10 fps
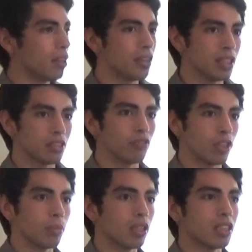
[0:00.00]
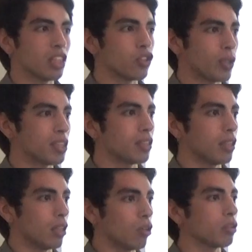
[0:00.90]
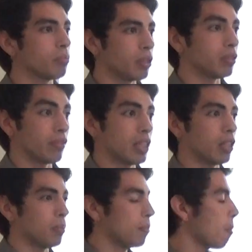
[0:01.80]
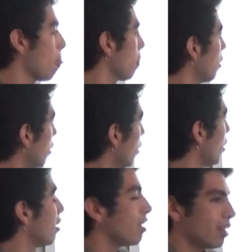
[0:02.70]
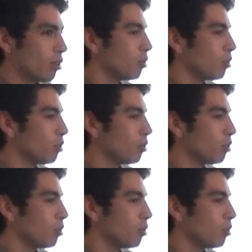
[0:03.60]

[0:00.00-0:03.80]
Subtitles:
this phenomenon is addressed in a longer period of time. And